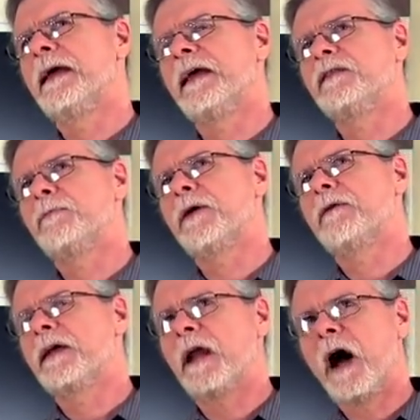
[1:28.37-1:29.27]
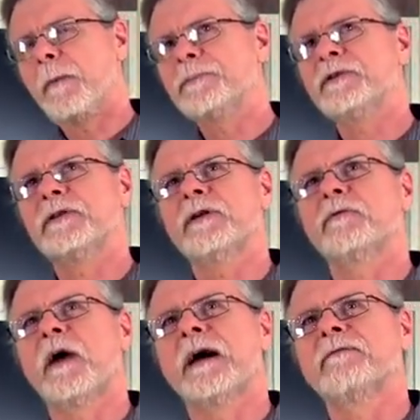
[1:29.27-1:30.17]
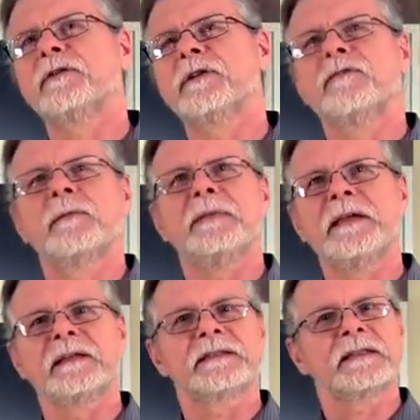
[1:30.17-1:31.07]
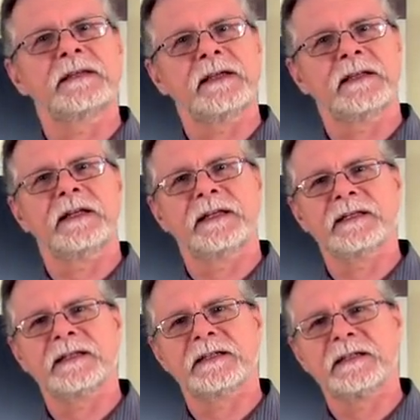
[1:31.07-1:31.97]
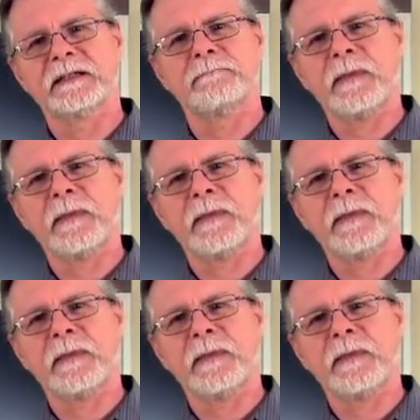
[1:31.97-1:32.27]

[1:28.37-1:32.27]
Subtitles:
in the period up to the arrival of the Beatles and Dylan in the 60s,